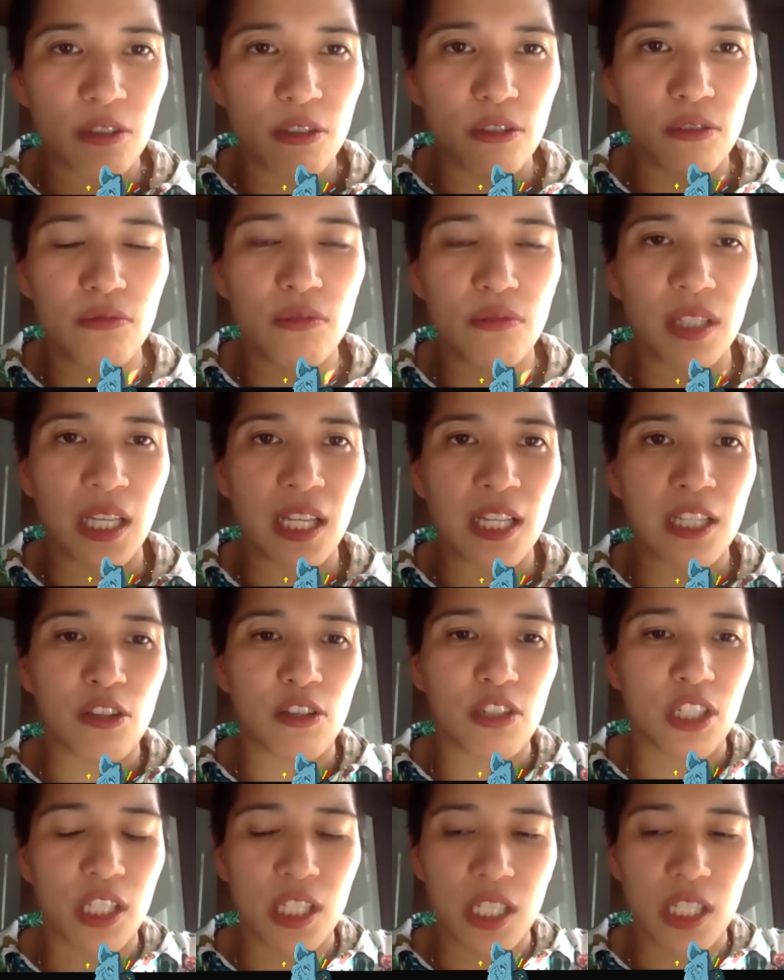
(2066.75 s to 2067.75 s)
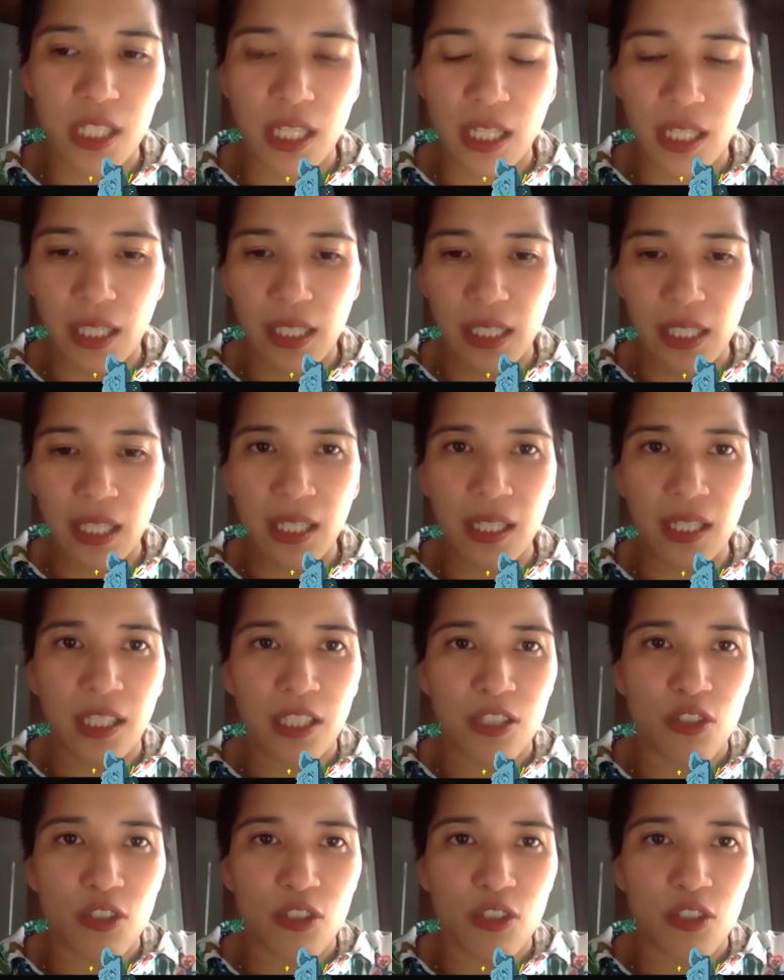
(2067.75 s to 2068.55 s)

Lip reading: to do things logistically.